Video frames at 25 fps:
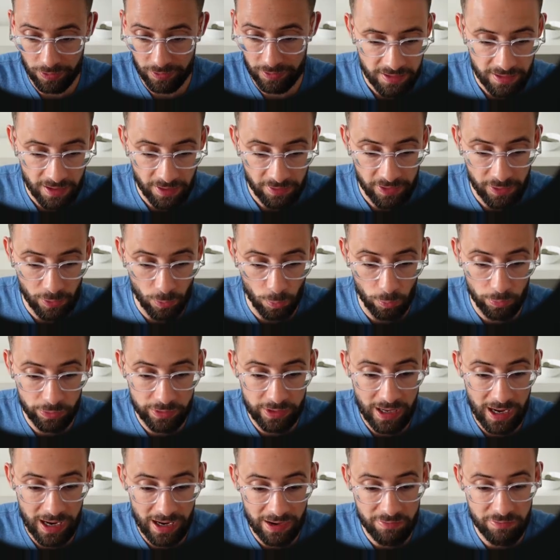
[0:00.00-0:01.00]
Now they only
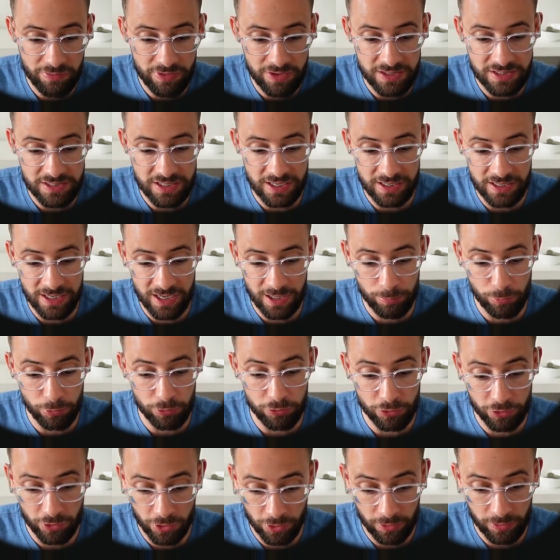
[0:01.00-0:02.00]
have this
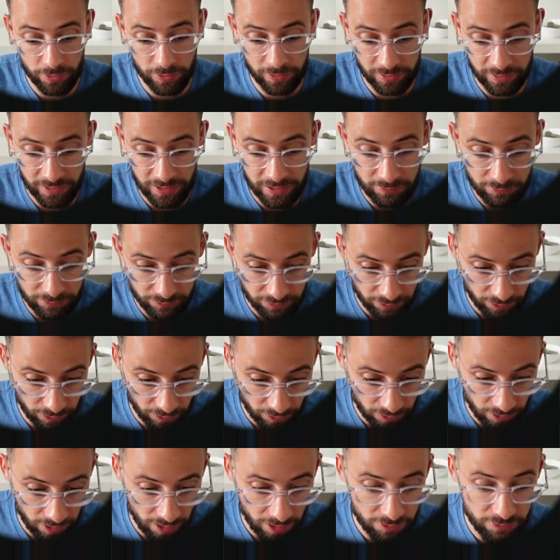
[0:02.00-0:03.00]
enabled currently
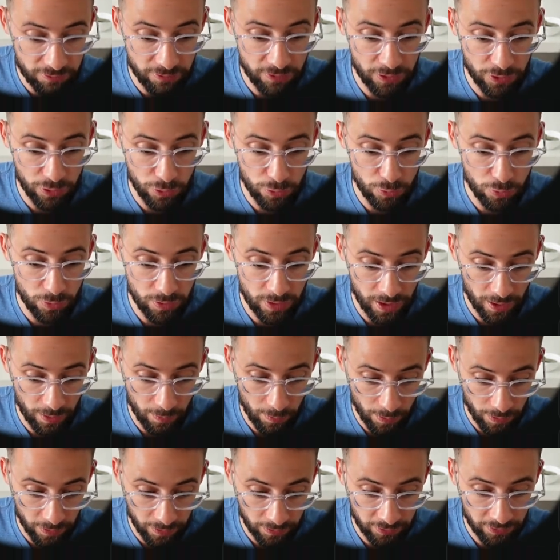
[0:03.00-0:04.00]
for a few few
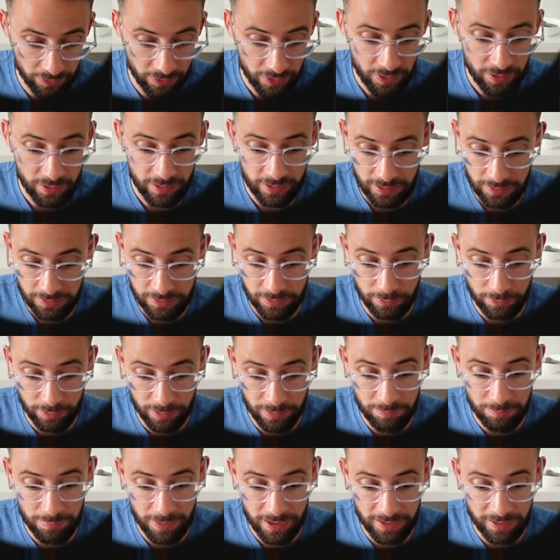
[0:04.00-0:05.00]
networks,
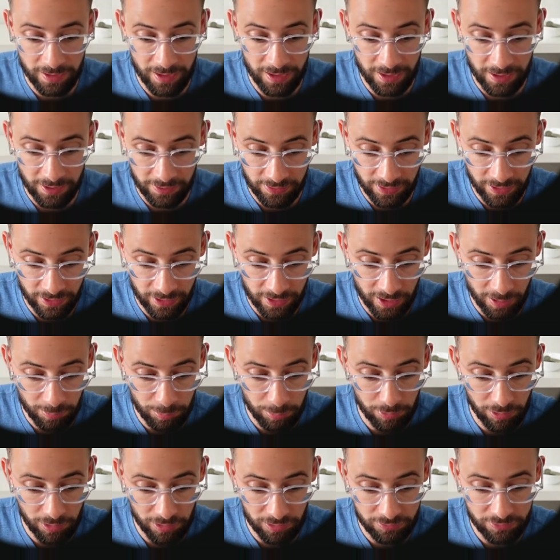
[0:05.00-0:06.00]
Ethereum mainnet, and then a
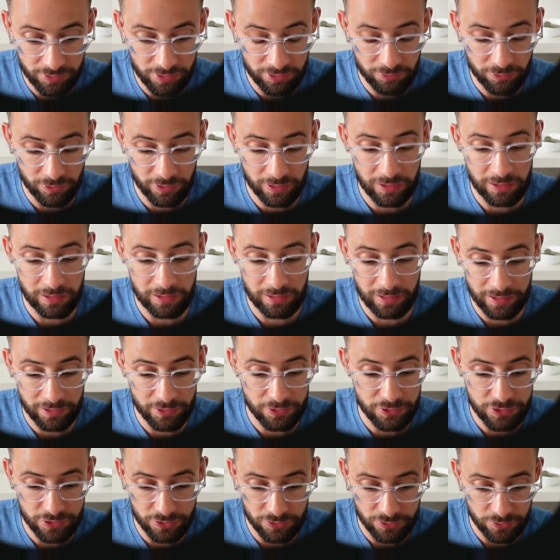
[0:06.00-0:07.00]
couple of different layer
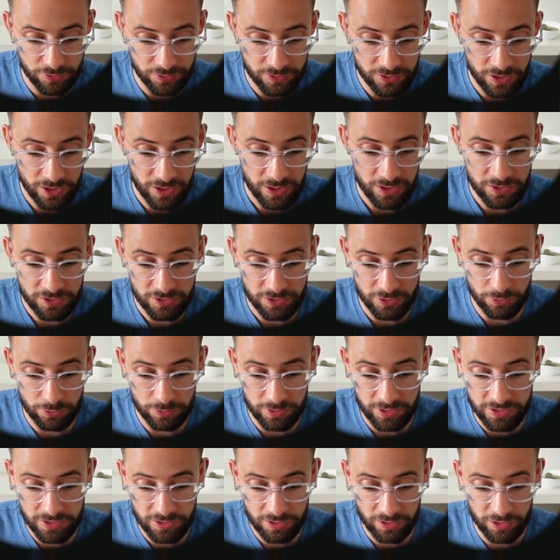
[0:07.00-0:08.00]
twos. So
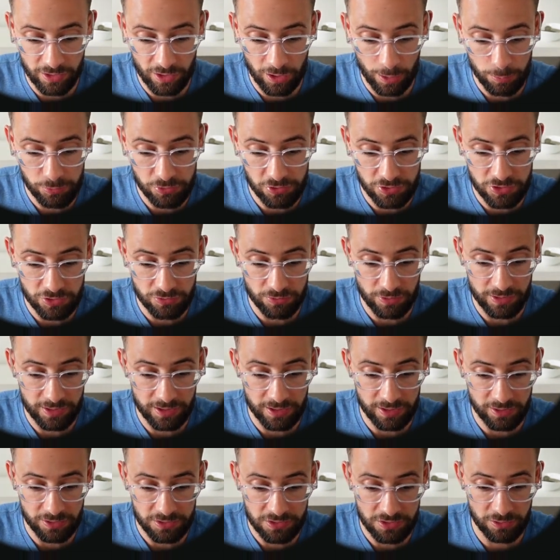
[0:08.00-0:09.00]
these are the options right
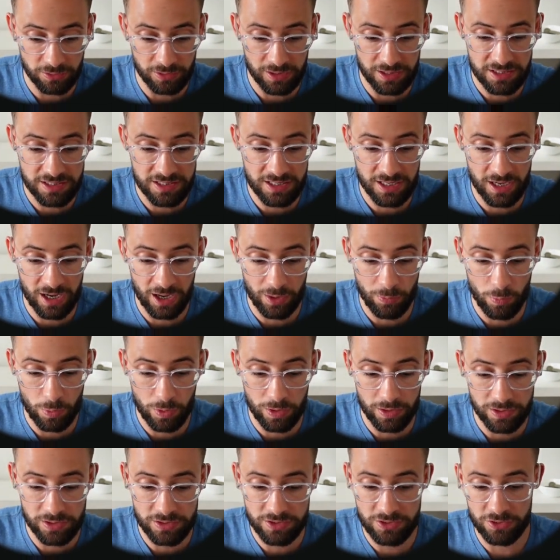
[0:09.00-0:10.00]
here. So let's say I
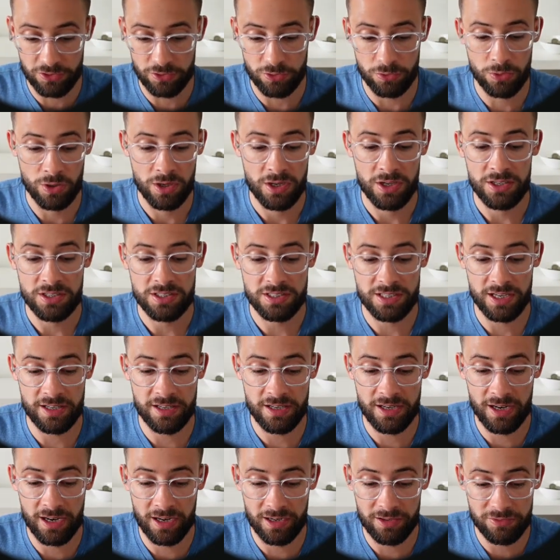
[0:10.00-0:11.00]
wanted to send
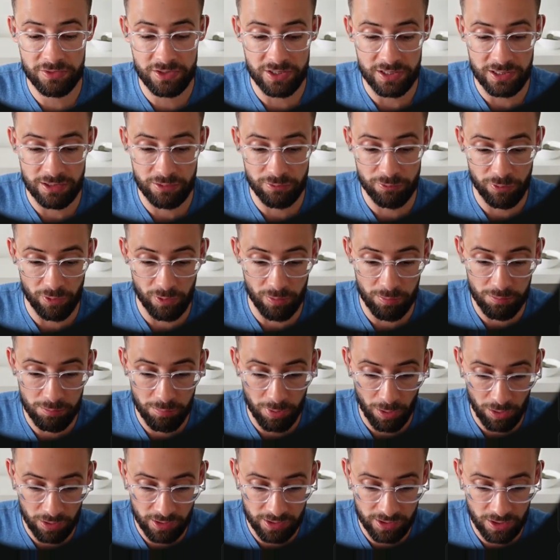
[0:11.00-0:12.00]
an N F T from
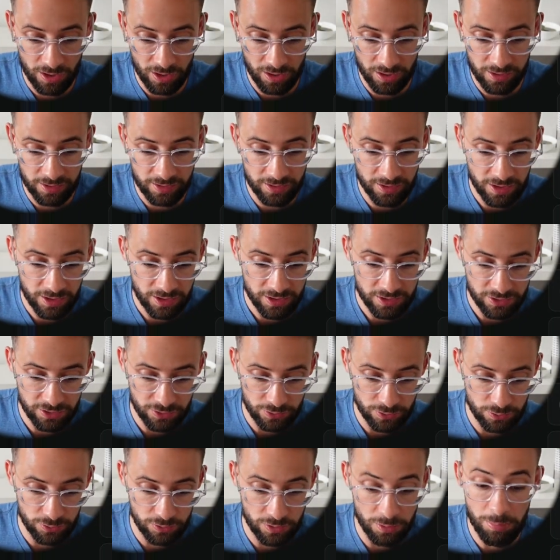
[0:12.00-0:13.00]
Polygon
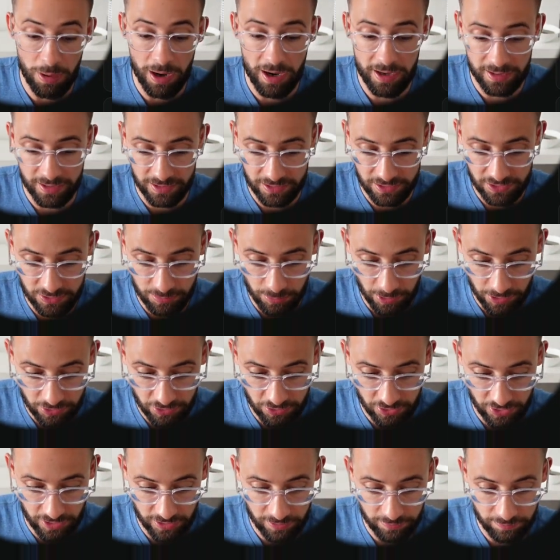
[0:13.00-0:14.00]
to the Binance Smart
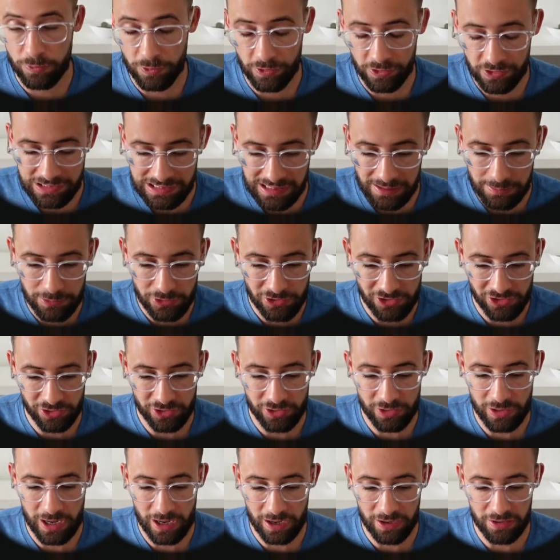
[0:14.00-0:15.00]
Chain. First, let me show
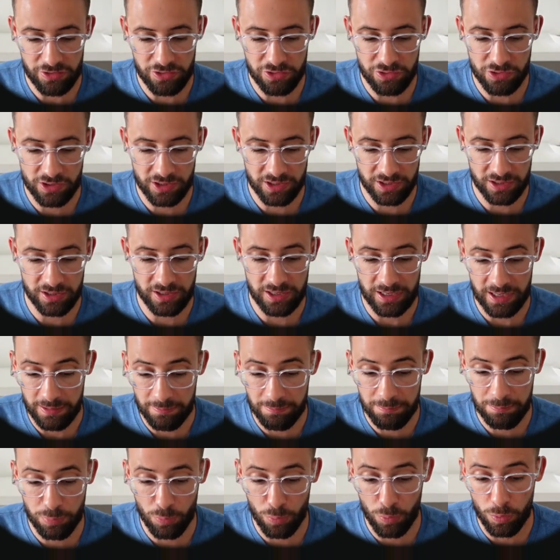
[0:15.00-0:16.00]
you how you can
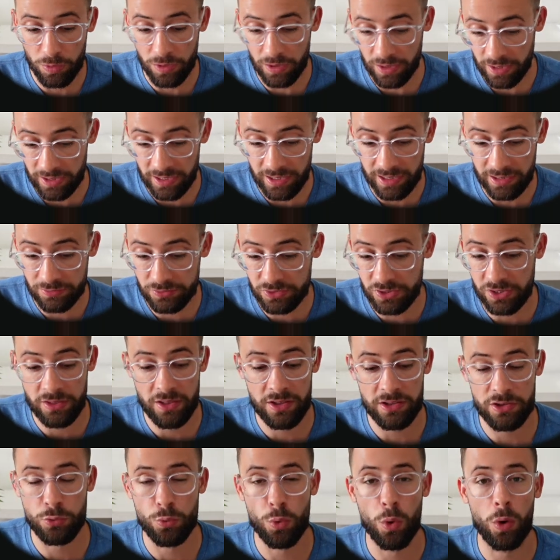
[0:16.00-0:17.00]
import an N F T
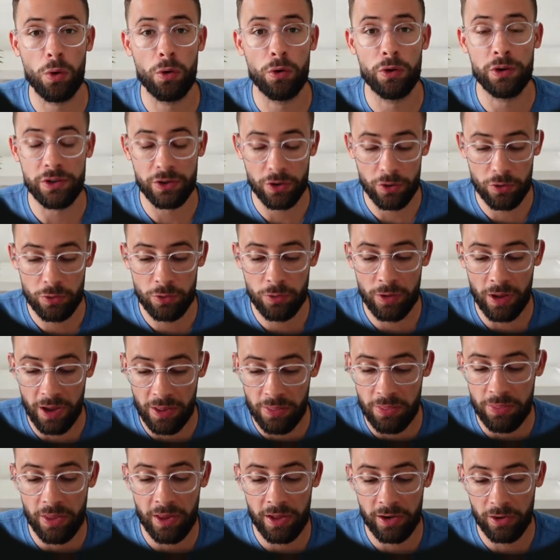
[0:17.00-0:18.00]
that you already own,
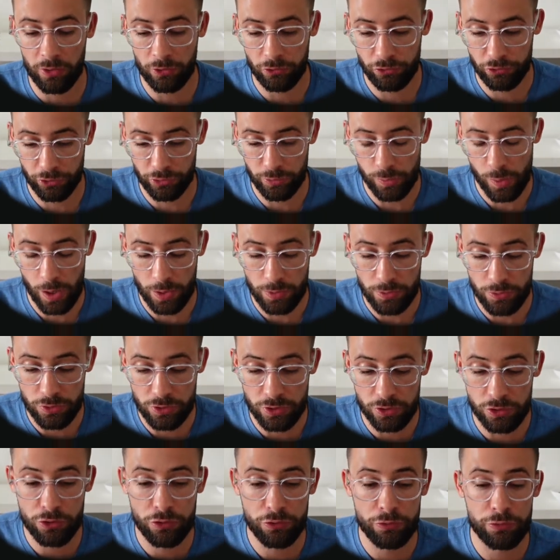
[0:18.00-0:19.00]
and then I'll show you how you
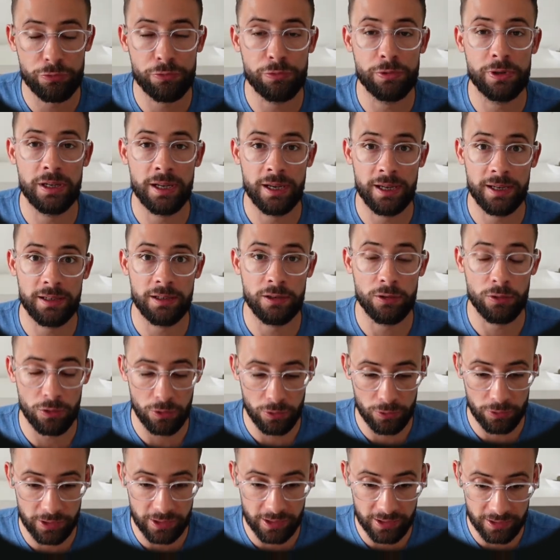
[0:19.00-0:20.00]
can create your
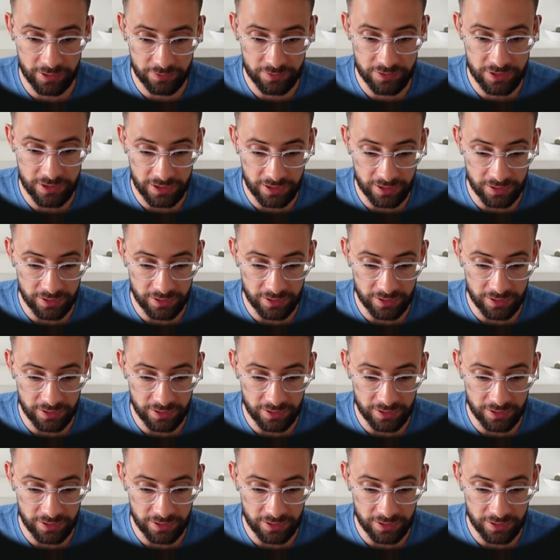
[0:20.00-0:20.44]
own N F T.